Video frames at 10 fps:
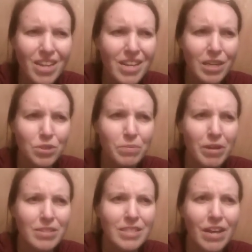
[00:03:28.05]
Got to
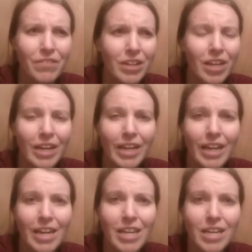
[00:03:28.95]
about 7 o'clock at
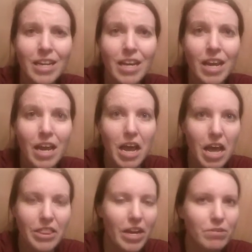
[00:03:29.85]
night
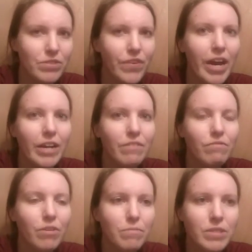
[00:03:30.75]
and then I was fine
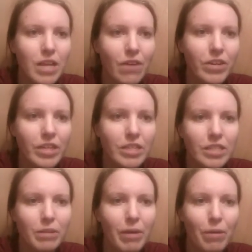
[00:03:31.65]
from 7
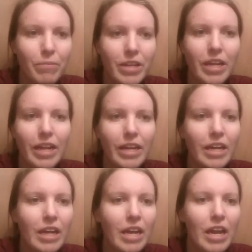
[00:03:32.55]
until about midnight.
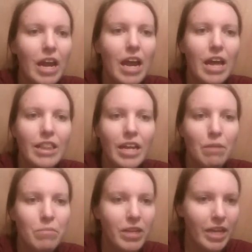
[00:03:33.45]
And then
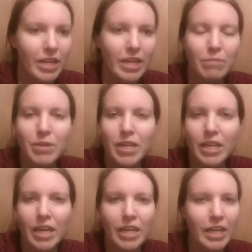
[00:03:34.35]
at midnight it hit me
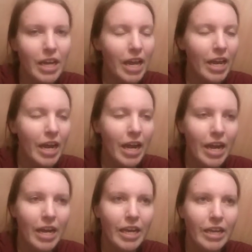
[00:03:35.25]
again. And
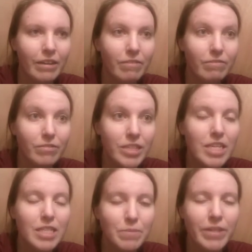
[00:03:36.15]
I,
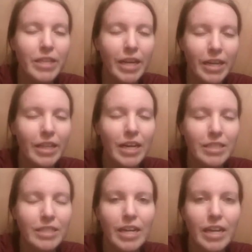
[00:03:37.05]
since midnight
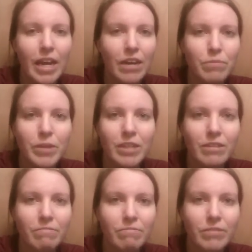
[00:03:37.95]
last night, have
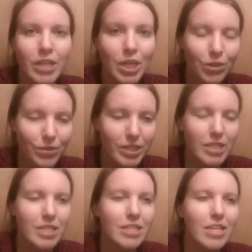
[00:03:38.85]
been
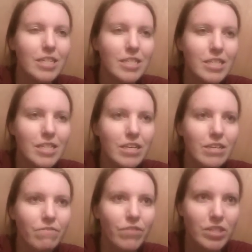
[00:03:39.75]
horrendous. And it's
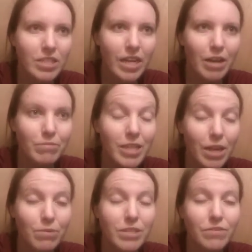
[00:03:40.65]
the first time, today
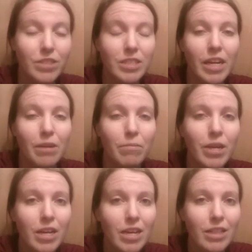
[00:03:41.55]
was the first time
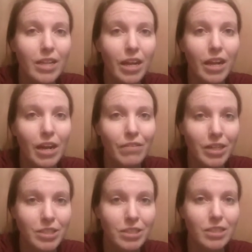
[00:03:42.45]
that I've
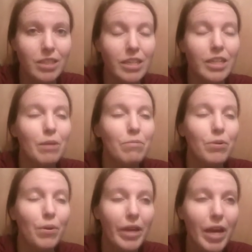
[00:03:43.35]
actually ended up
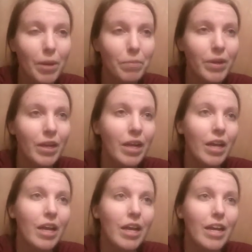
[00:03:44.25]
throwing up
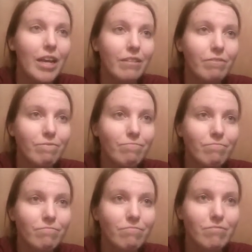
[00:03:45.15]
in
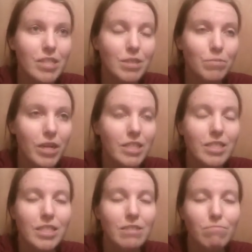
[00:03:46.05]
this
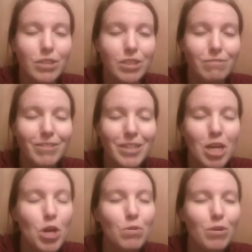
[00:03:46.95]
pregnancy, which
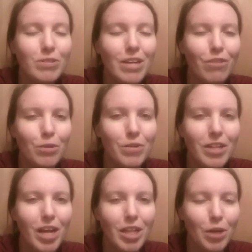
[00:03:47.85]
who knows how far
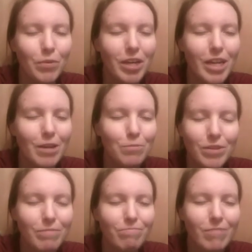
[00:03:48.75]
along we are yet.
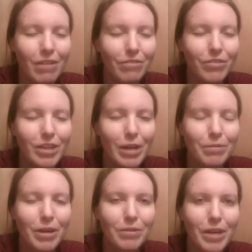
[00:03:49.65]
We haven't figured that
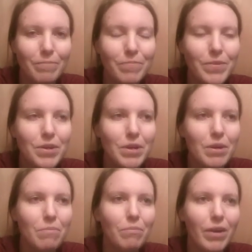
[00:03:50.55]
one out yet.
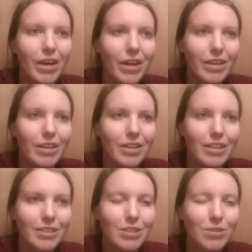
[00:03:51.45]
But
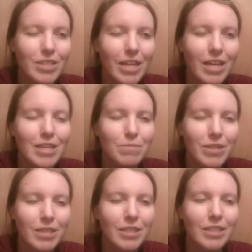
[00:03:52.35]
so today has
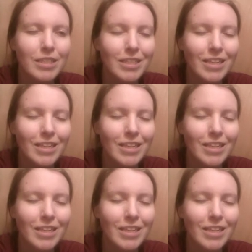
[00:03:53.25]
been